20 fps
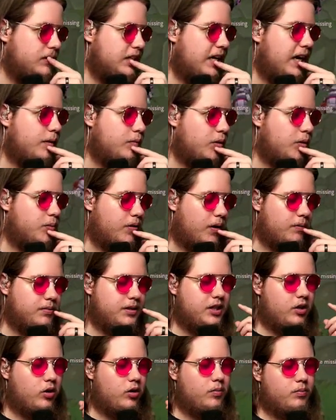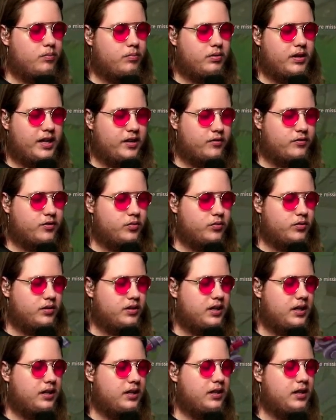I will probably go Blade of the Rune
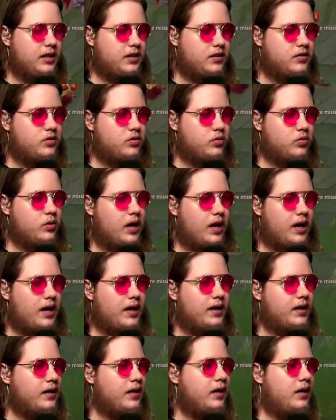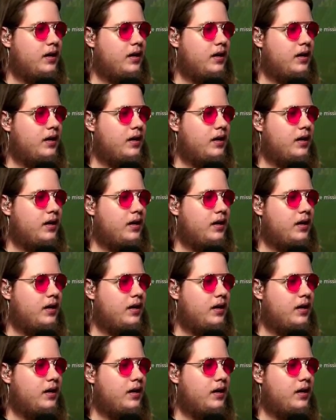King into a,